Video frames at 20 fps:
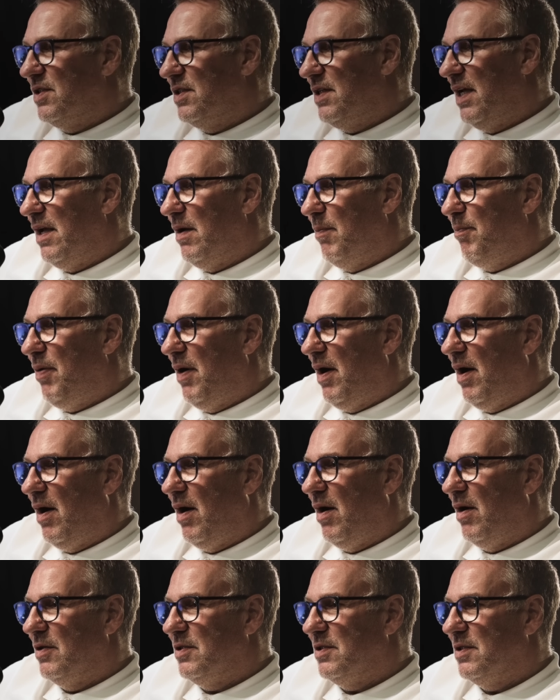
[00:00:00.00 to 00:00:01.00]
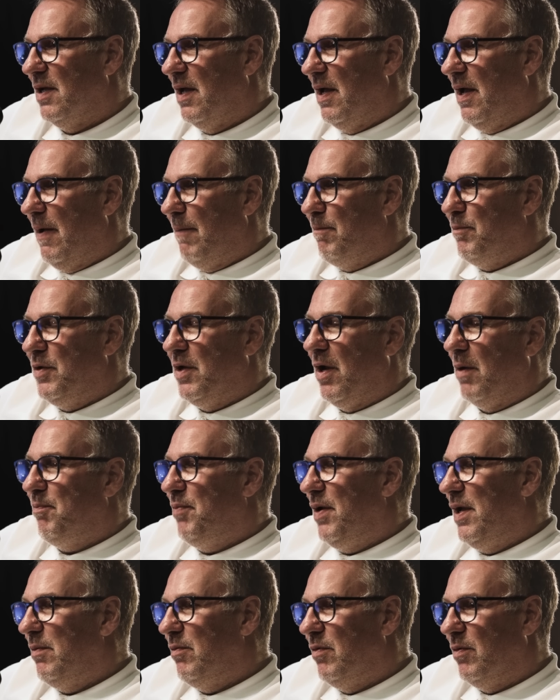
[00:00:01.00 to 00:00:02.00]
see a pass. You know,
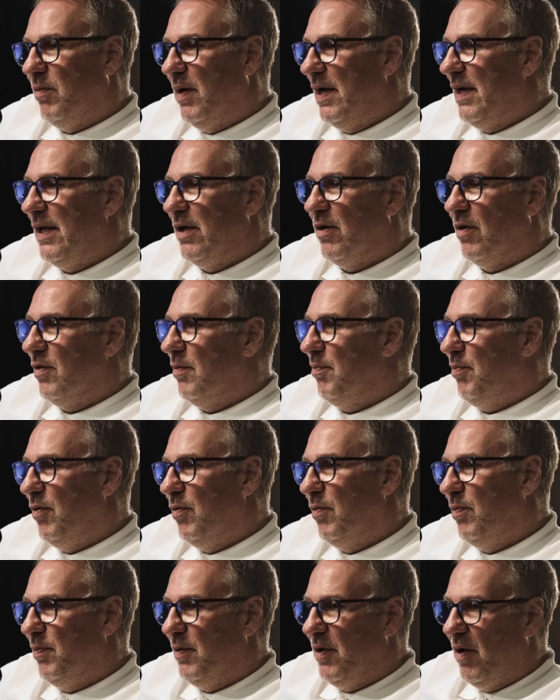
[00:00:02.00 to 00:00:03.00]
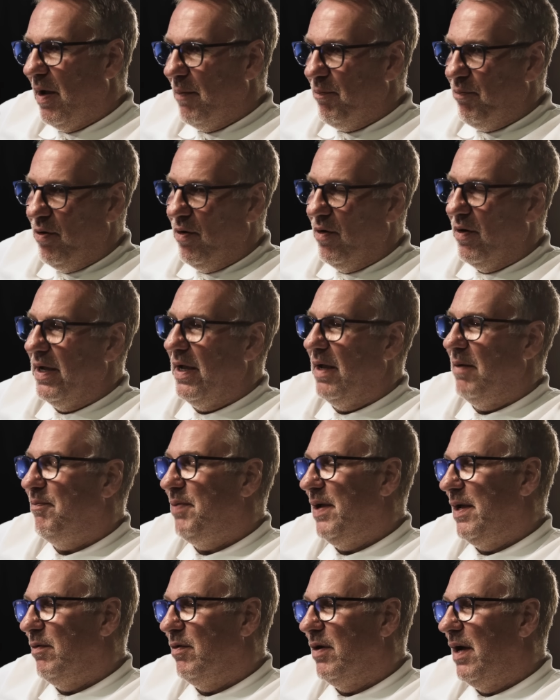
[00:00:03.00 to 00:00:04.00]
people when he got the ball like Poyet
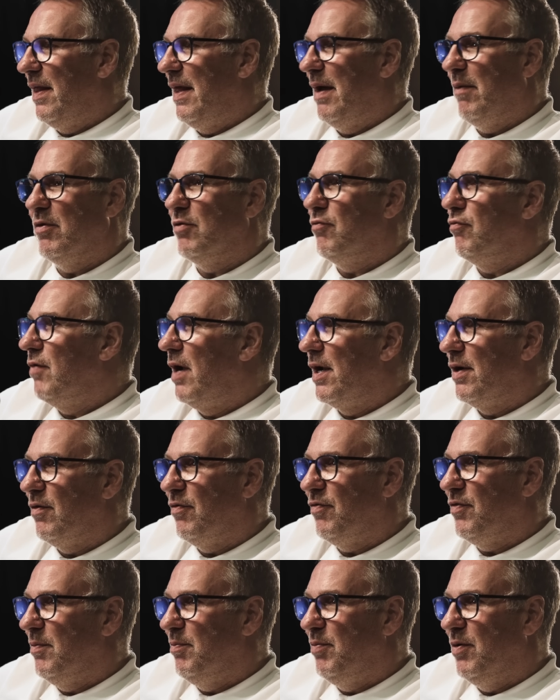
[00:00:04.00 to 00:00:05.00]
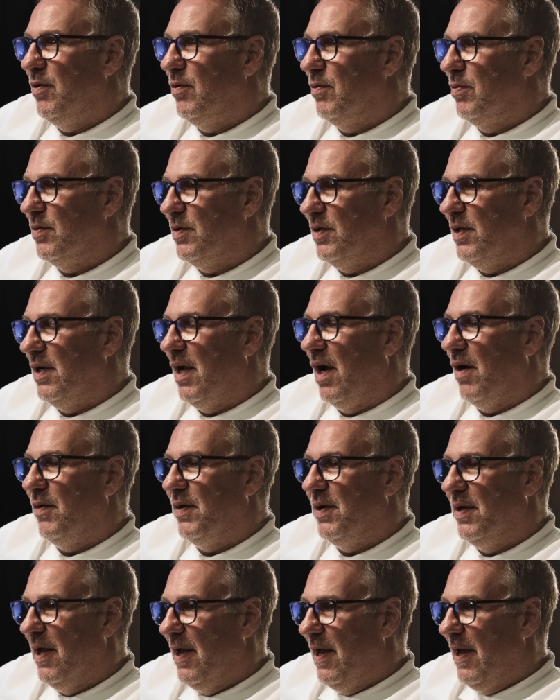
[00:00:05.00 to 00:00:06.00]
and people like that would run off the ball, you know,
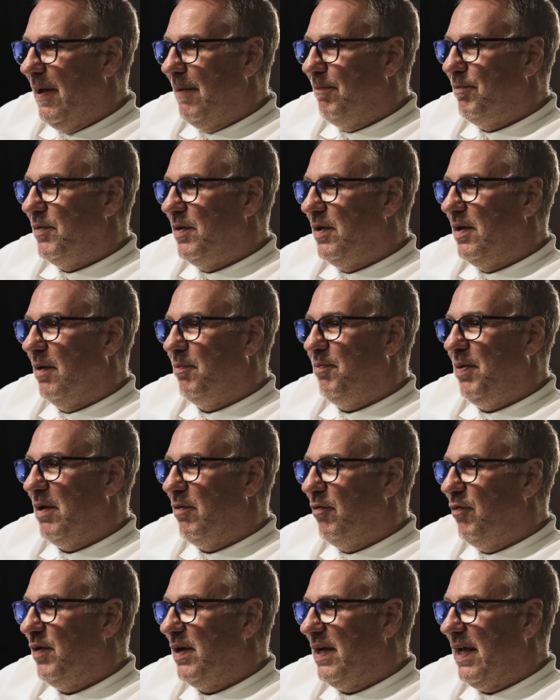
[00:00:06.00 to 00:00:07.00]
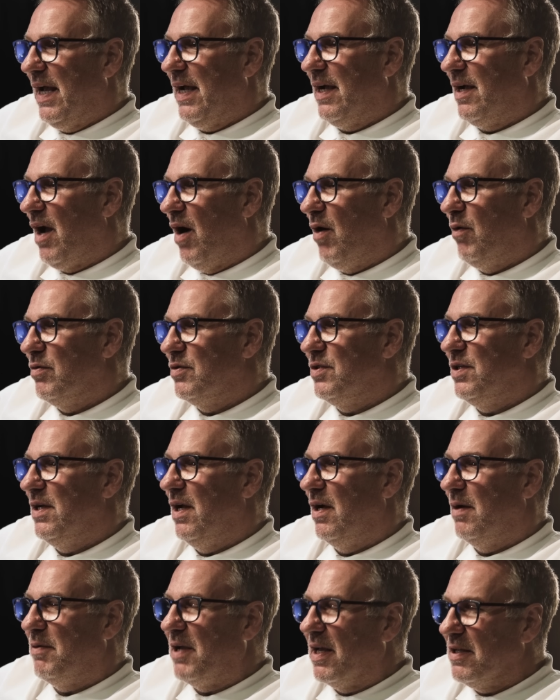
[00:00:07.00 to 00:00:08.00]
and you know, people forget goals, you
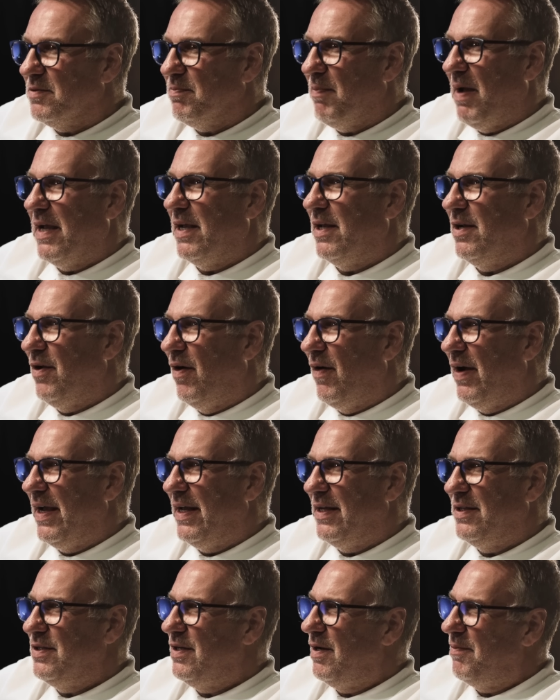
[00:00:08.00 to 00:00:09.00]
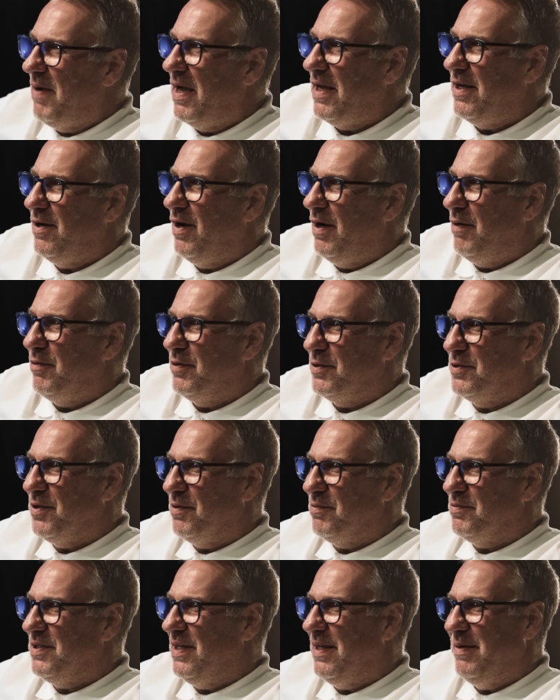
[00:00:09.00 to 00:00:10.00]
know, against Man United. You know, Man United were a
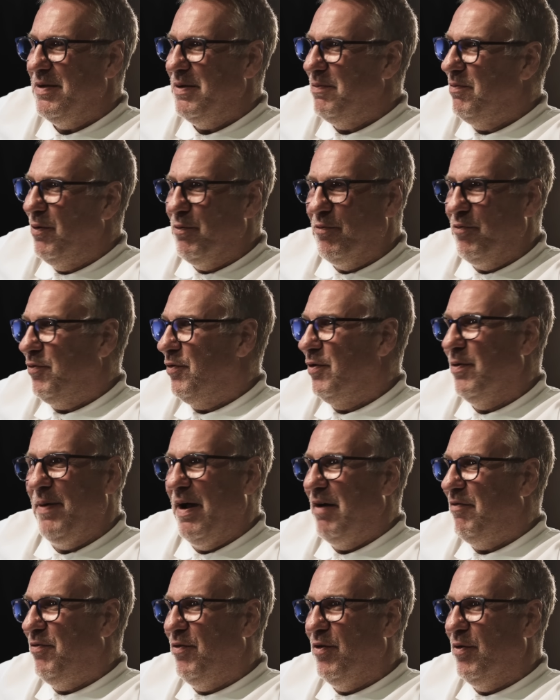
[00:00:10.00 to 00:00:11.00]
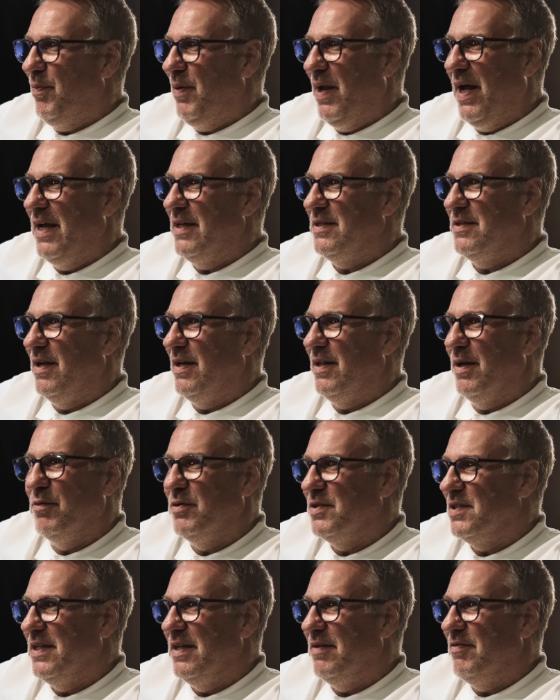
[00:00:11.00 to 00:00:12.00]
top team. He walked through about four players like they
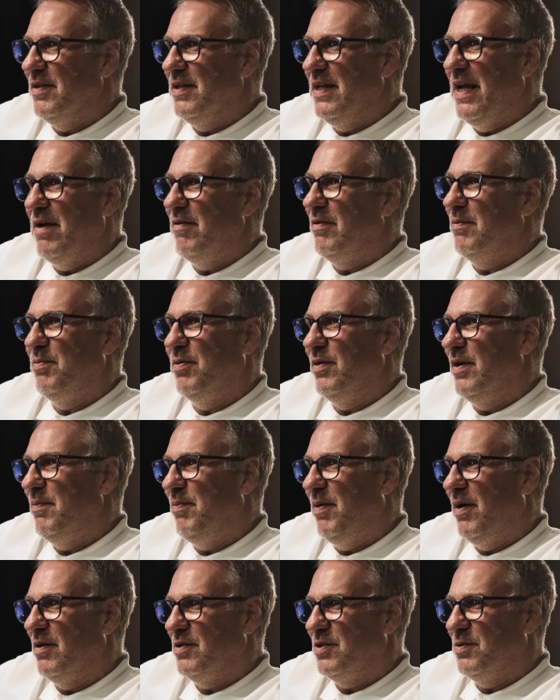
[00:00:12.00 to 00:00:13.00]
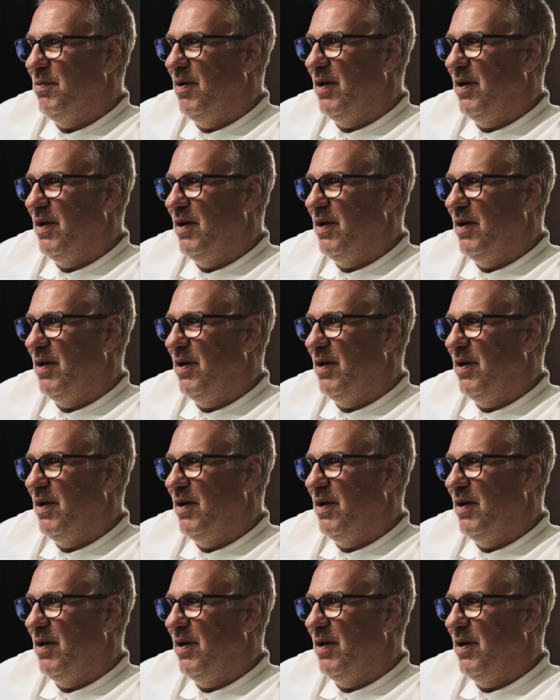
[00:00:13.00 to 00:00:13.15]
wasn't even there and put it past